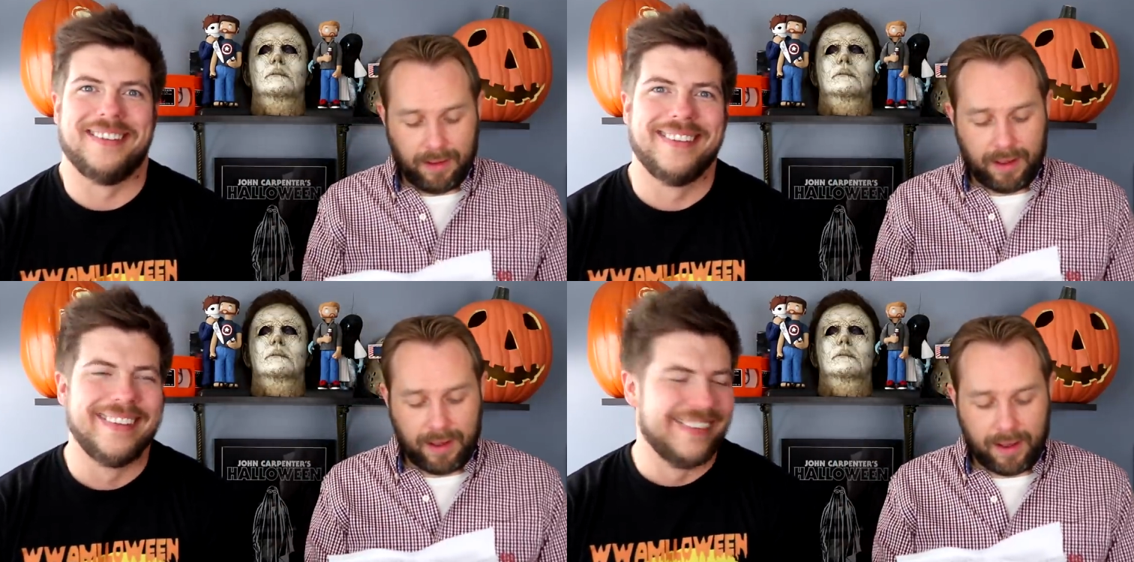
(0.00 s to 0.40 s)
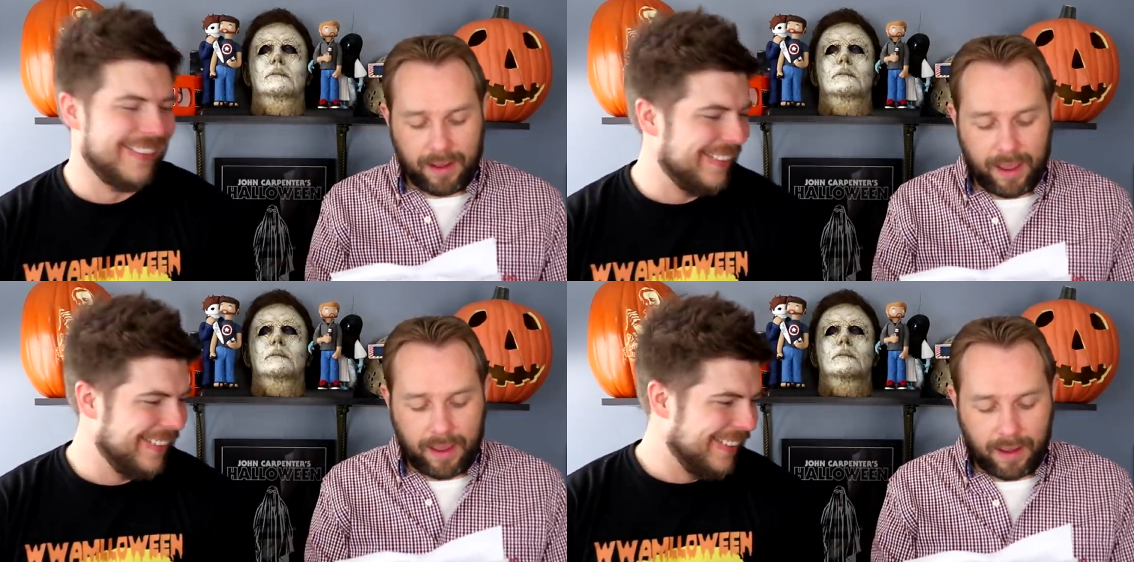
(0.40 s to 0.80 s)

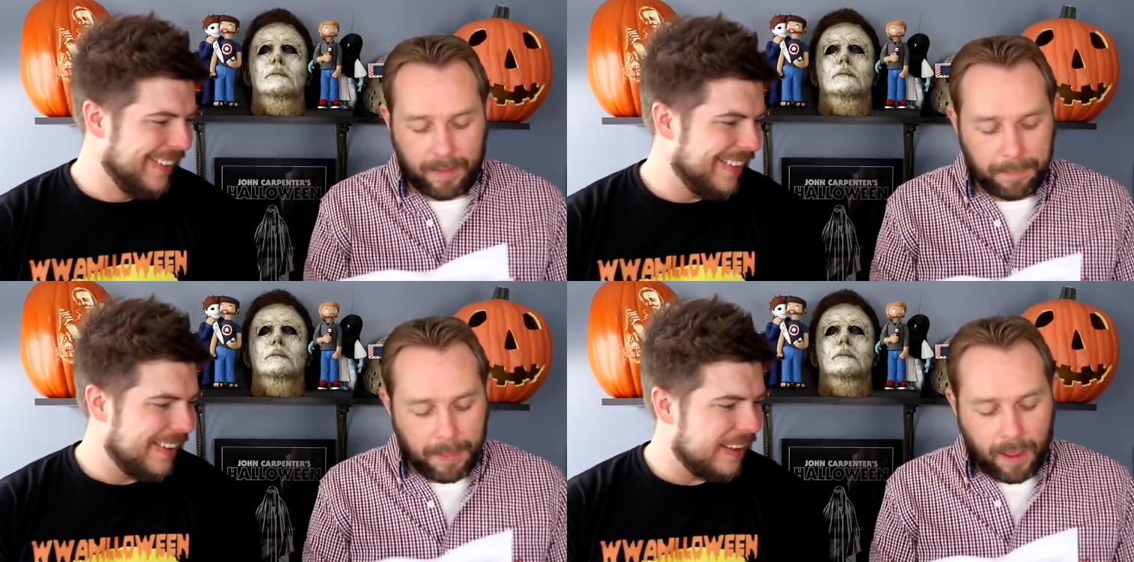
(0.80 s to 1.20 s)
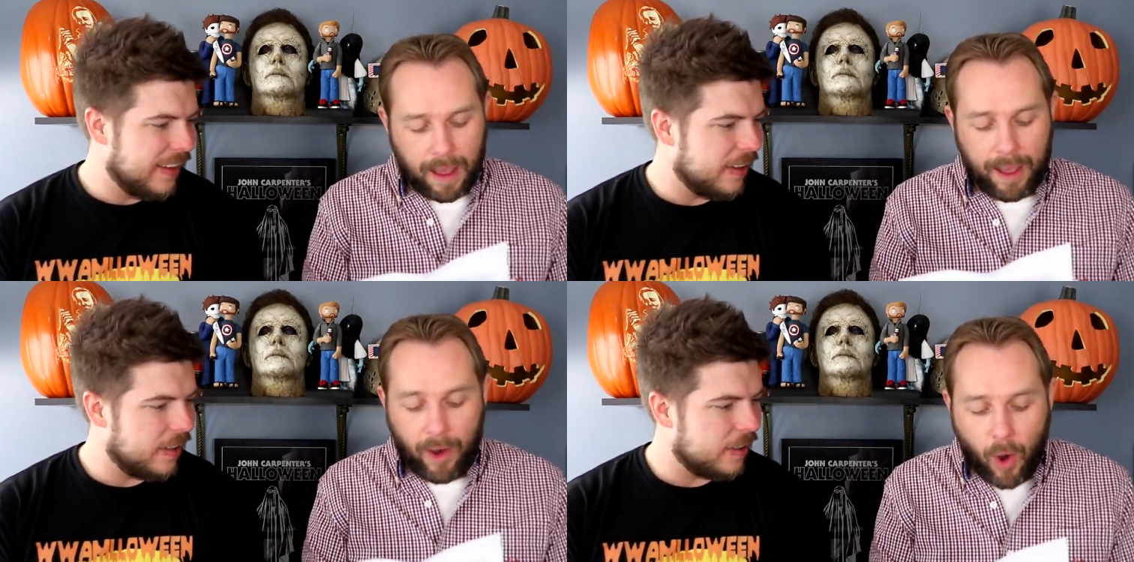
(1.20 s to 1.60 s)
Speaker 1: Uh,
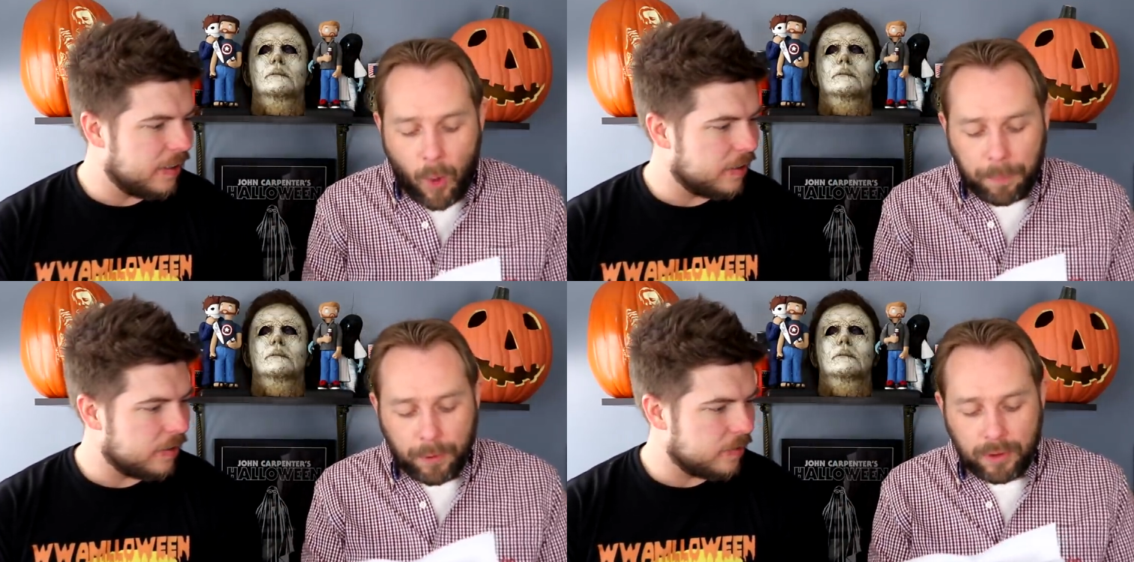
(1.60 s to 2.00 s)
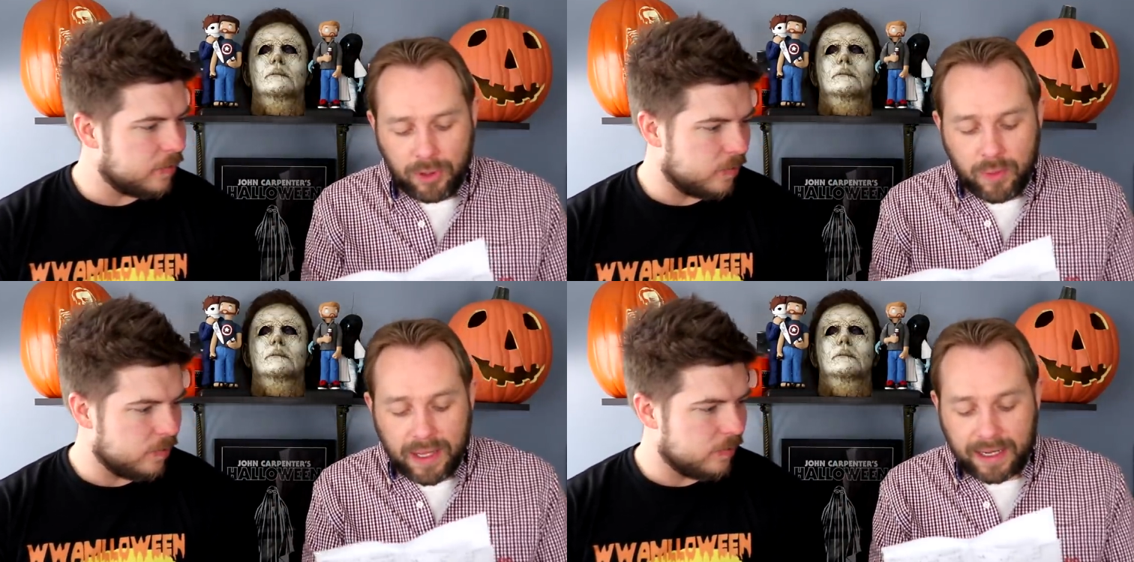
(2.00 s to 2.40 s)
I hope
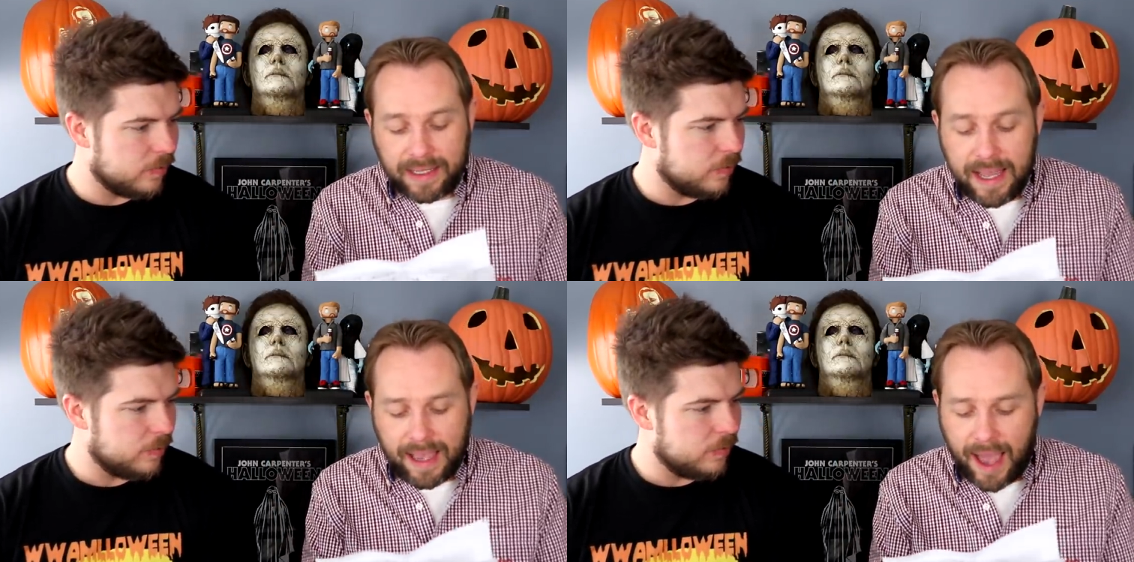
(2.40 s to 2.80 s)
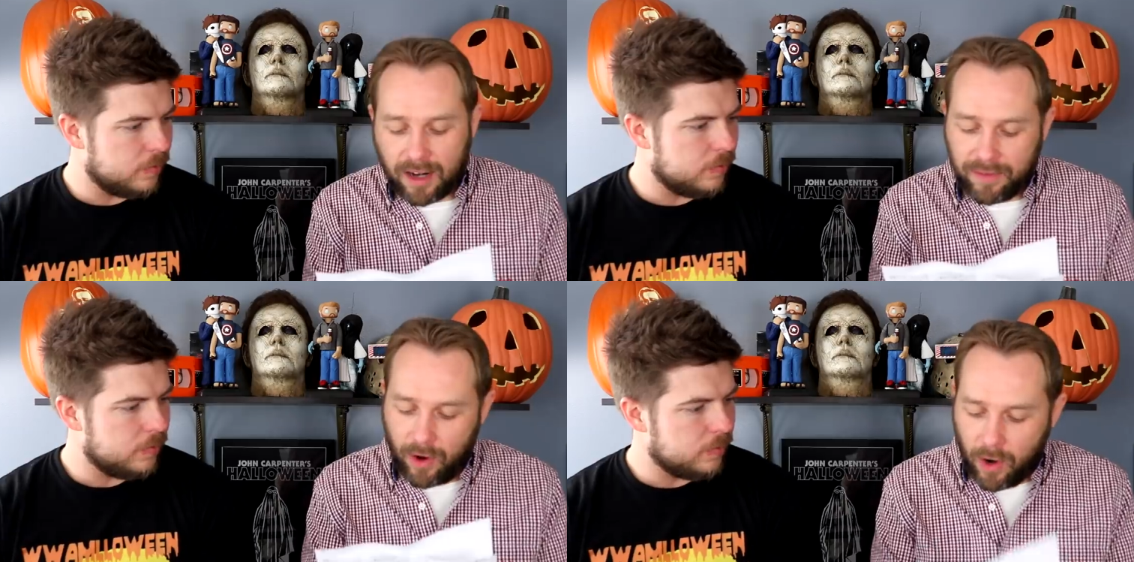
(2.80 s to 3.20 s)
you get a kick
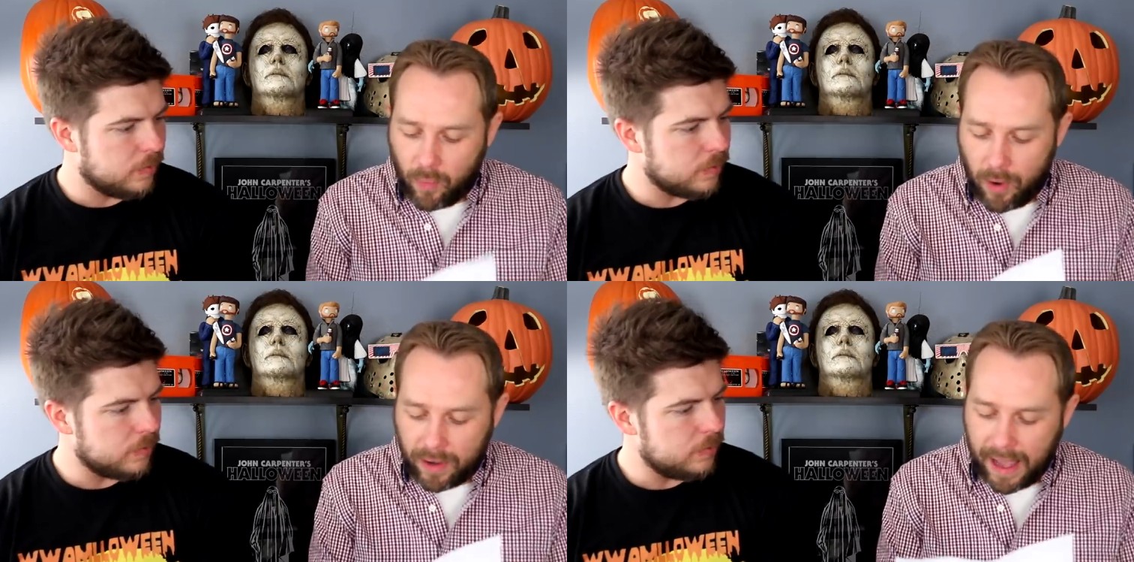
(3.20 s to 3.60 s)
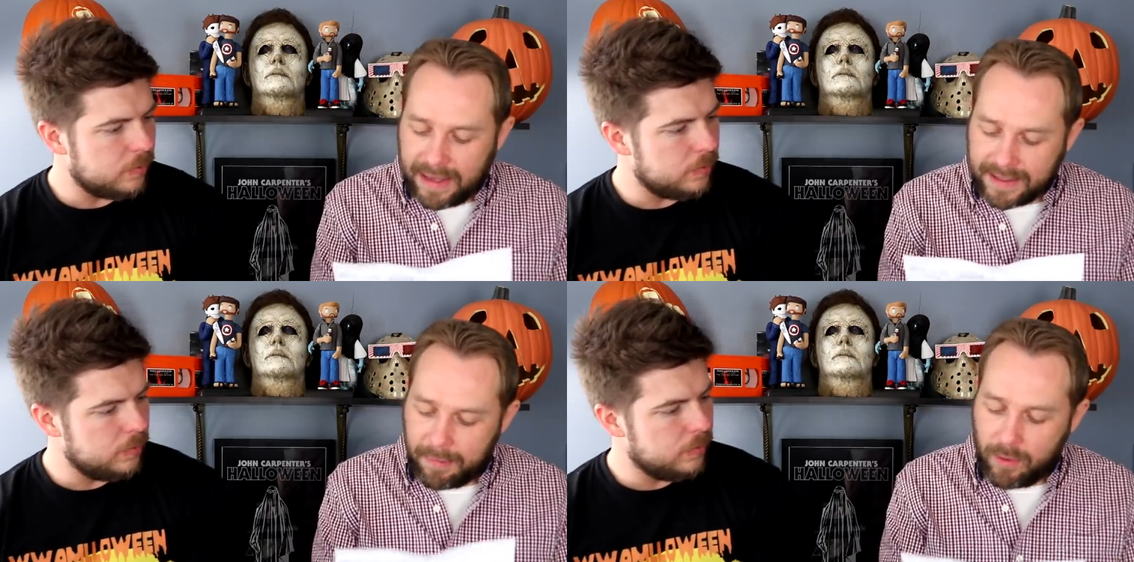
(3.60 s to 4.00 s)
out of the artwork
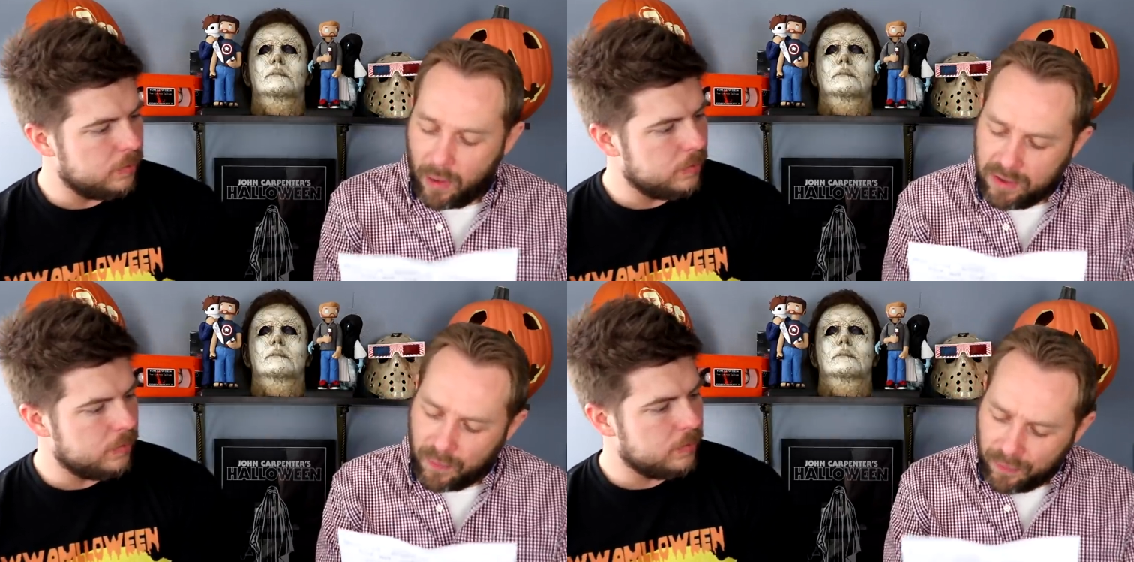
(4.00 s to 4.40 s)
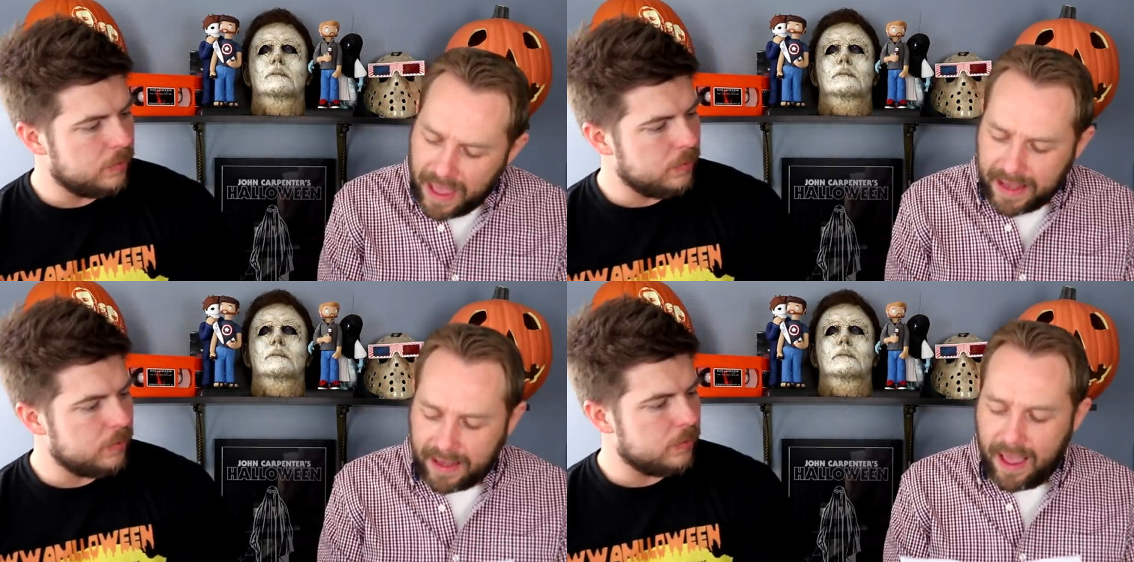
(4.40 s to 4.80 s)
and tell me what you
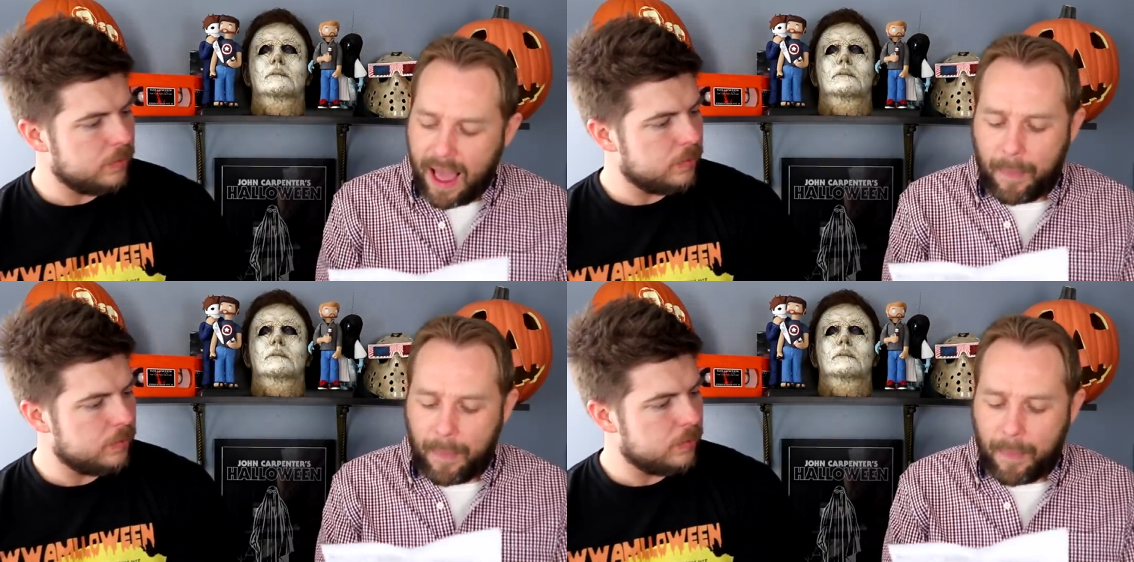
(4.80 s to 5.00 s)
think.